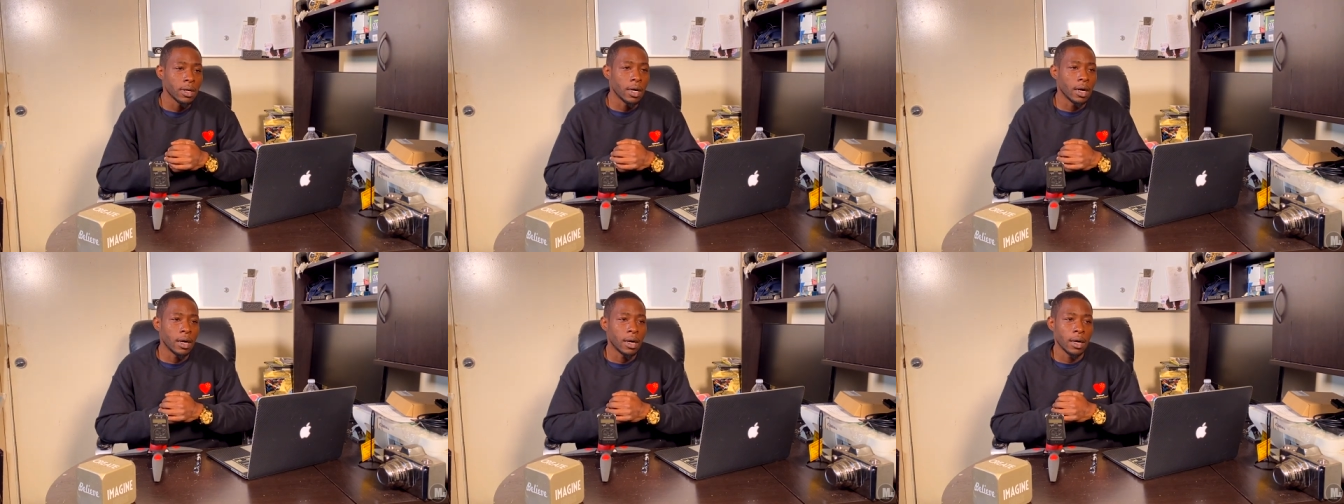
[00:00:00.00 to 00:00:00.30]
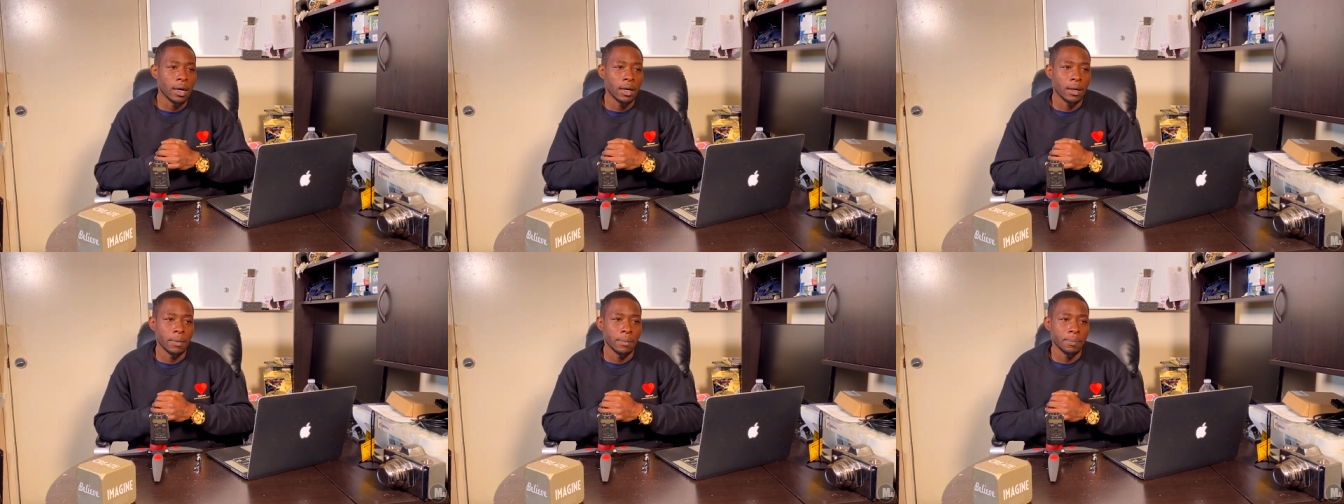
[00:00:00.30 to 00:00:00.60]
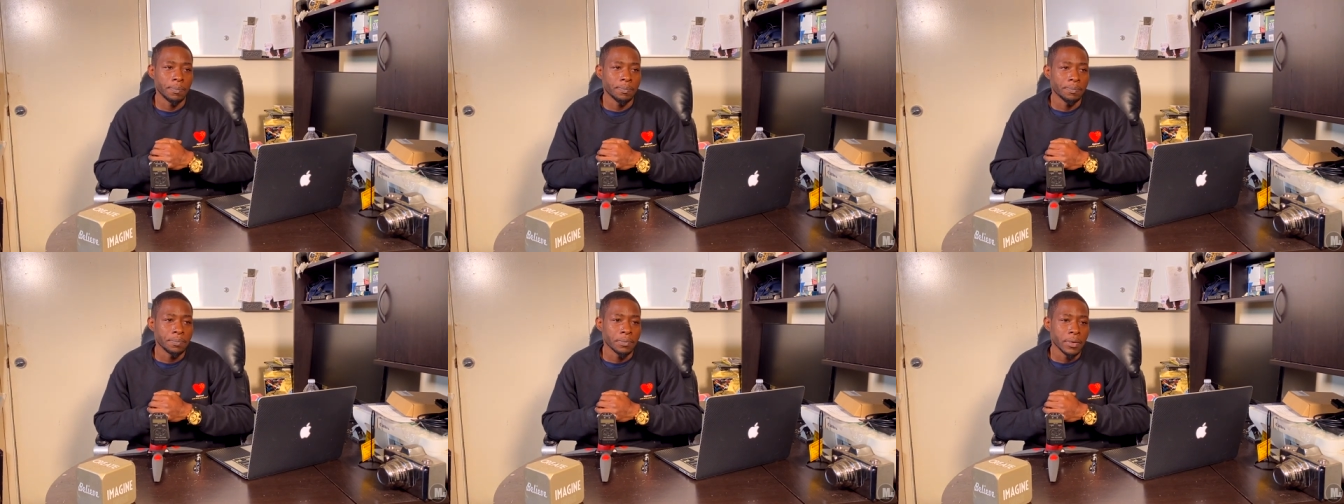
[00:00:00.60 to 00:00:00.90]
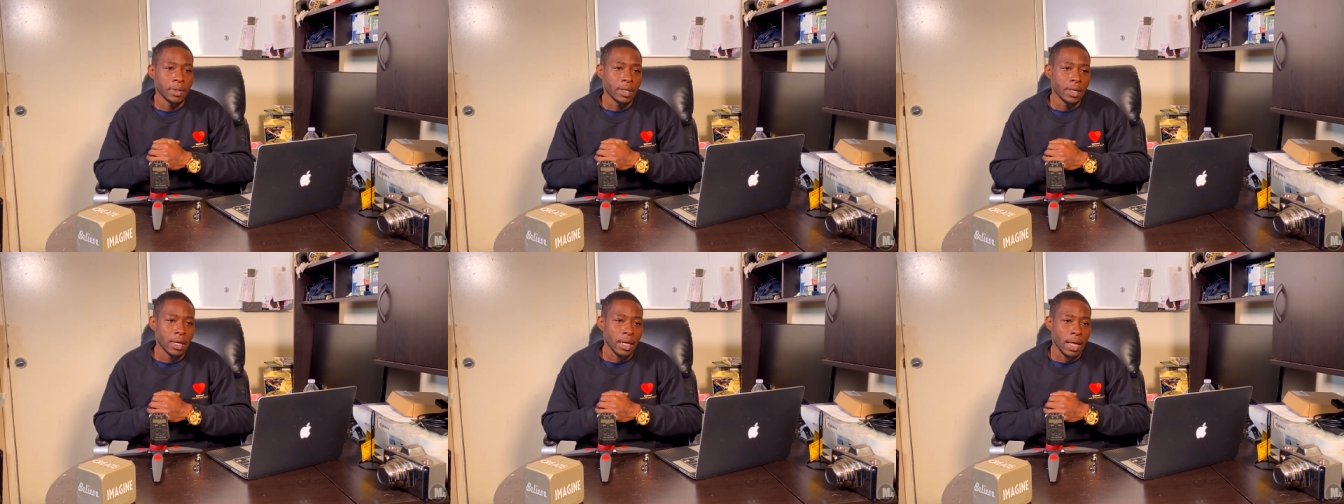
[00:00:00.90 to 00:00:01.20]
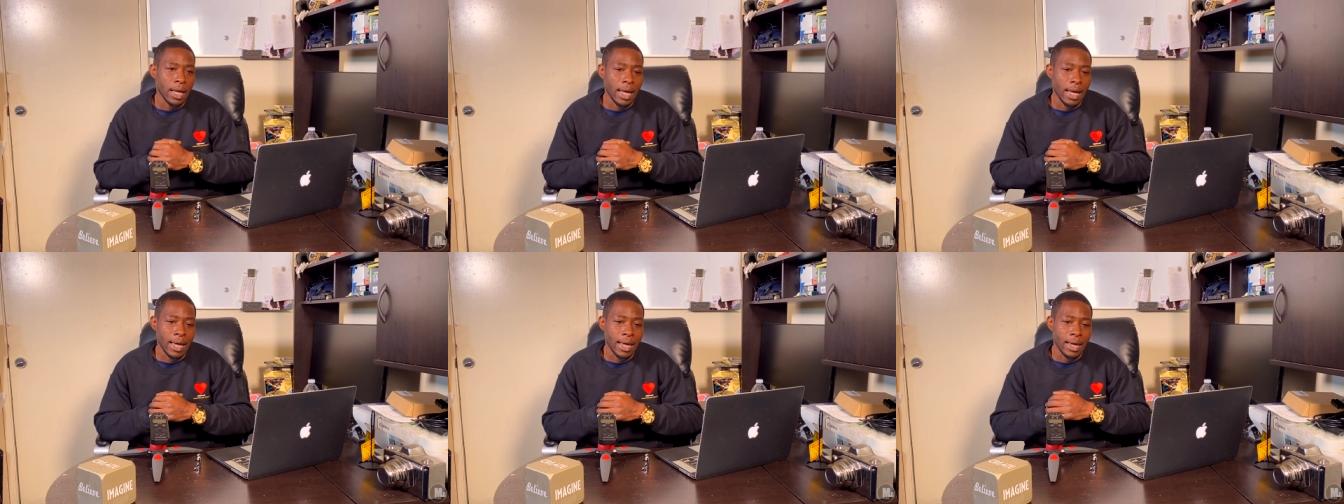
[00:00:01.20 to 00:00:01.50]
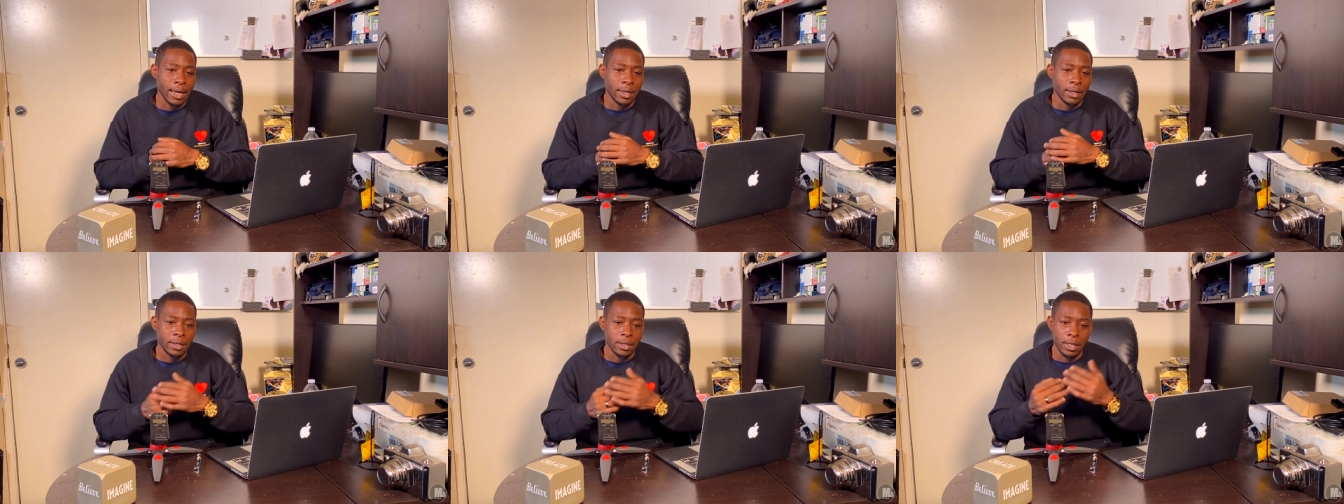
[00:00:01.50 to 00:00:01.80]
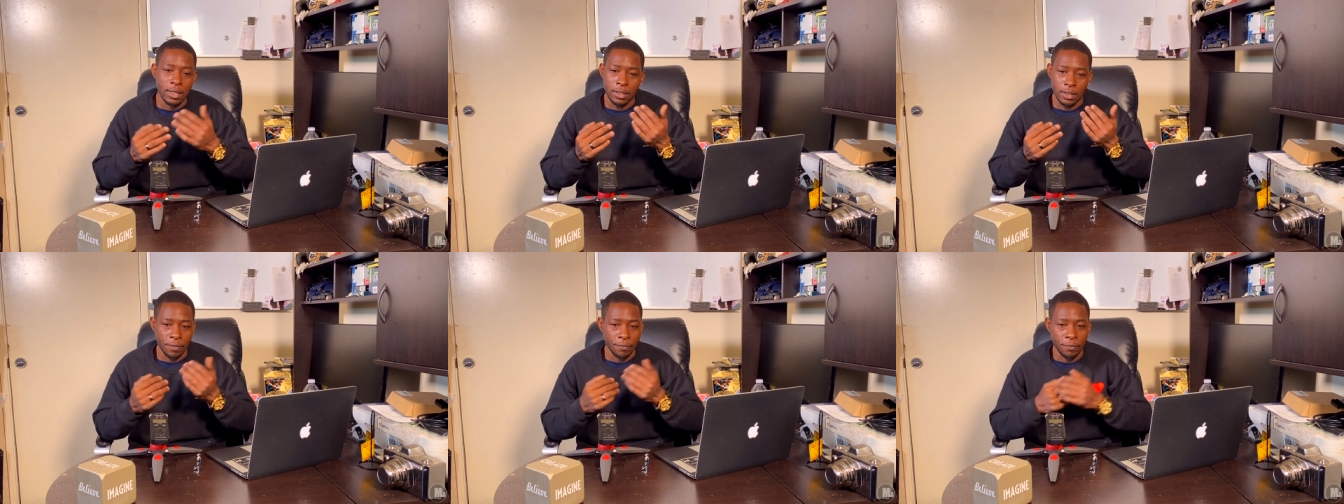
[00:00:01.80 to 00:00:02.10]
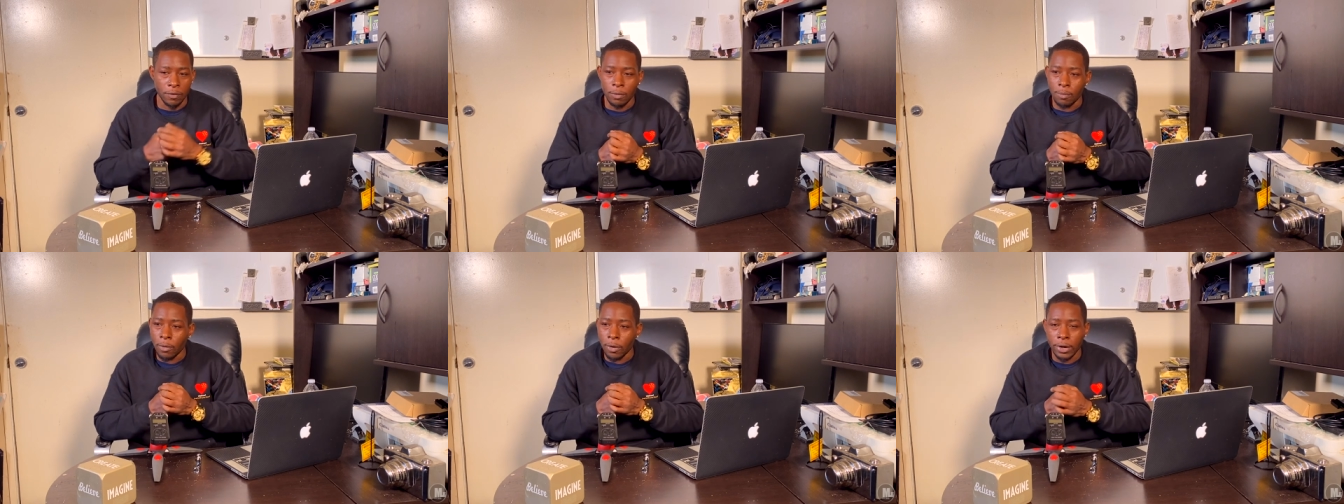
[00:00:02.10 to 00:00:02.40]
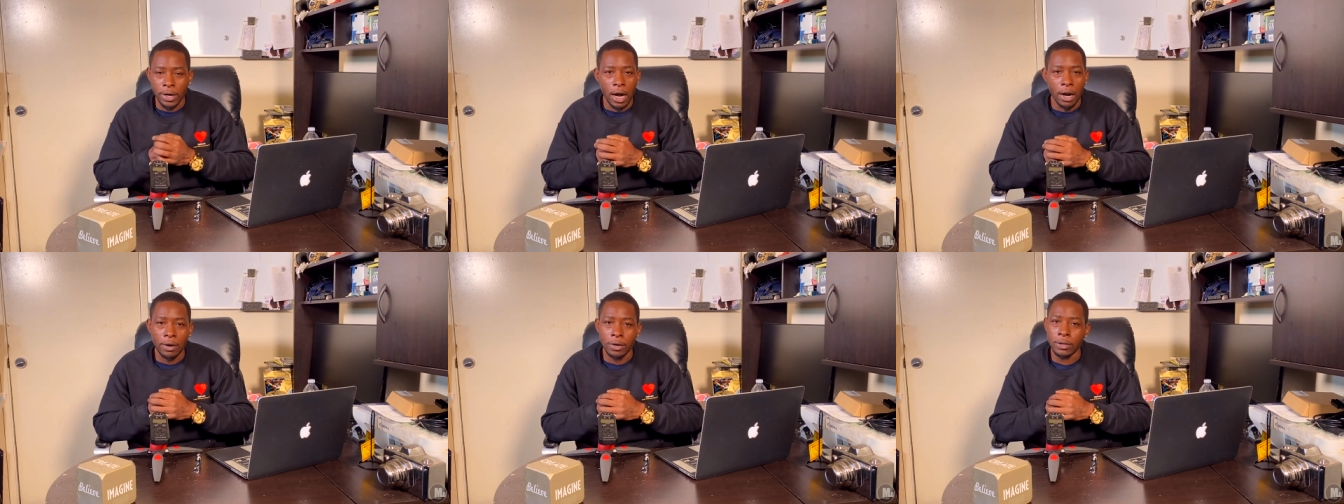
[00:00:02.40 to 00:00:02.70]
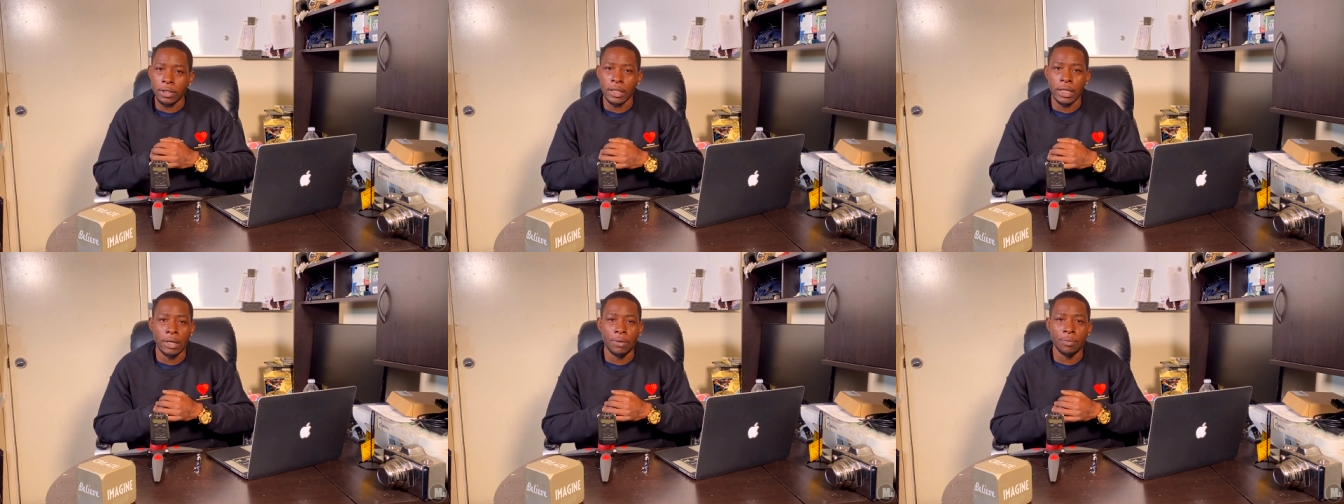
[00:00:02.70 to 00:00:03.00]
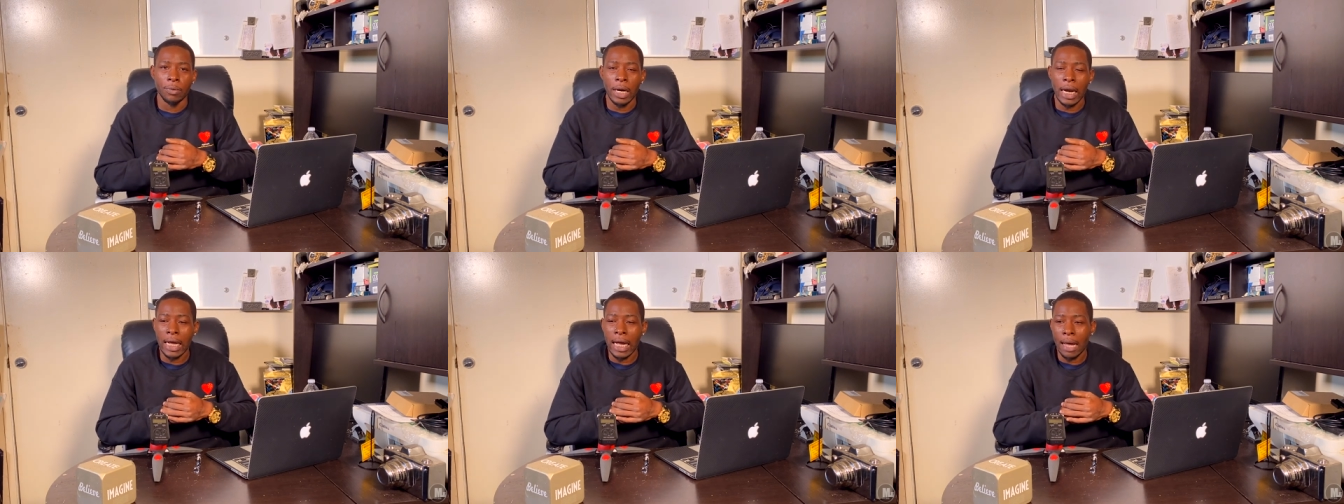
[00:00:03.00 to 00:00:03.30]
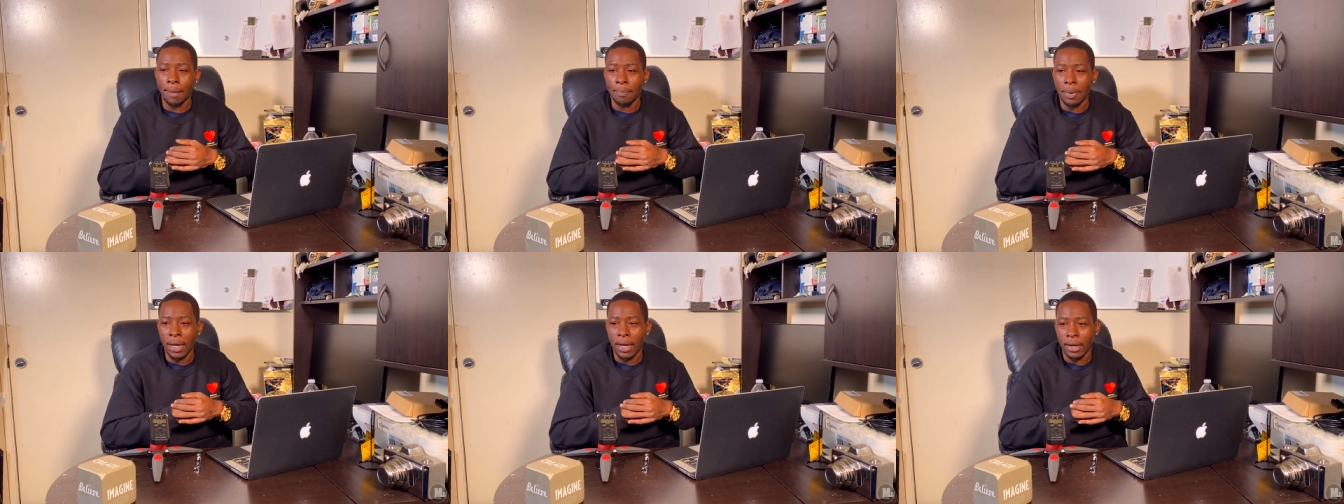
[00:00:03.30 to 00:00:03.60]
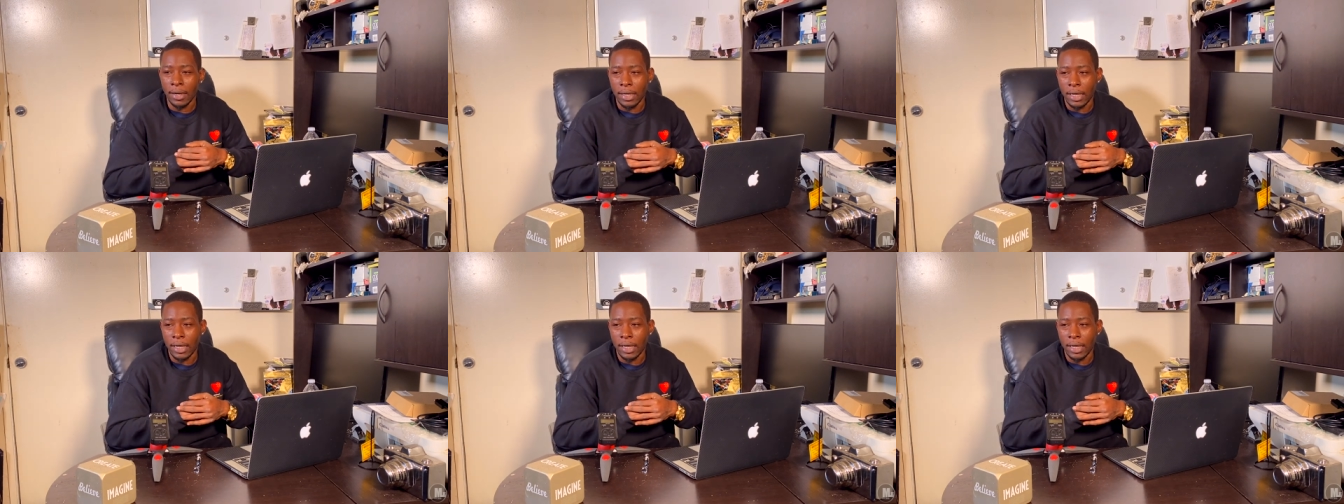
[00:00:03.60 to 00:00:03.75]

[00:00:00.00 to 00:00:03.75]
Um, and it's a few more dollars than what I got paid,